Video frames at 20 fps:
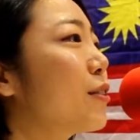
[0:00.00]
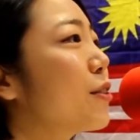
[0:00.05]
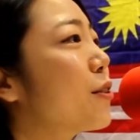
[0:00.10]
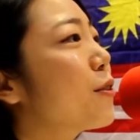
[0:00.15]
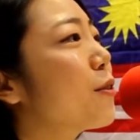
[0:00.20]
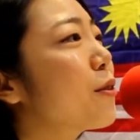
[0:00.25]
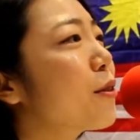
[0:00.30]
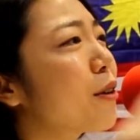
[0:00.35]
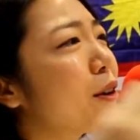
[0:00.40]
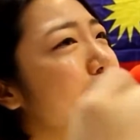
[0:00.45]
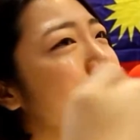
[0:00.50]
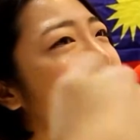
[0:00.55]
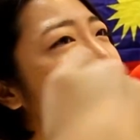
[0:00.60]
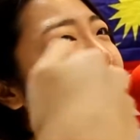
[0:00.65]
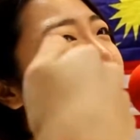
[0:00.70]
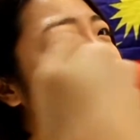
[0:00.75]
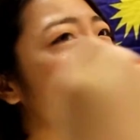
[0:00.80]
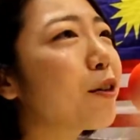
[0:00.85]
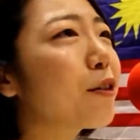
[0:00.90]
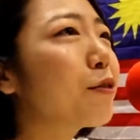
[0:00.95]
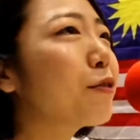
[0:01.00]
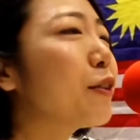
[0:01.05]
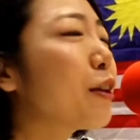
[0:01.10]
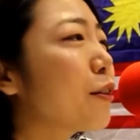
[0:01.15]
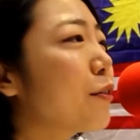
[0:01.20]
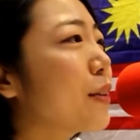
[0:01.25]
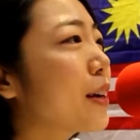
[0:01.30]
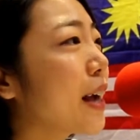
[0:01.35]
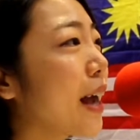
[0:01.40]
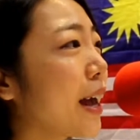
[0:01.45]
you know, of
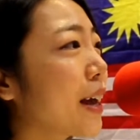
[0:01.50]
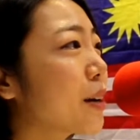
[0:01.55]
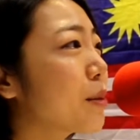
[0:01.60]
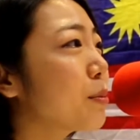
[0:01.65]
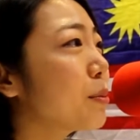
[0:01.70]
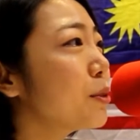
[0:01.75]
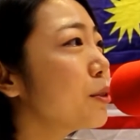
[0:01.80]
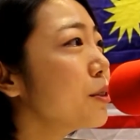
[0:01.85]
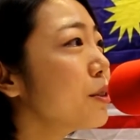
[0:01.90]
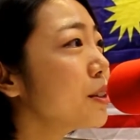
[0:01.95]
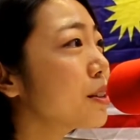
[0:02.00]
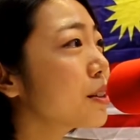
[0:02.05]
loving animals.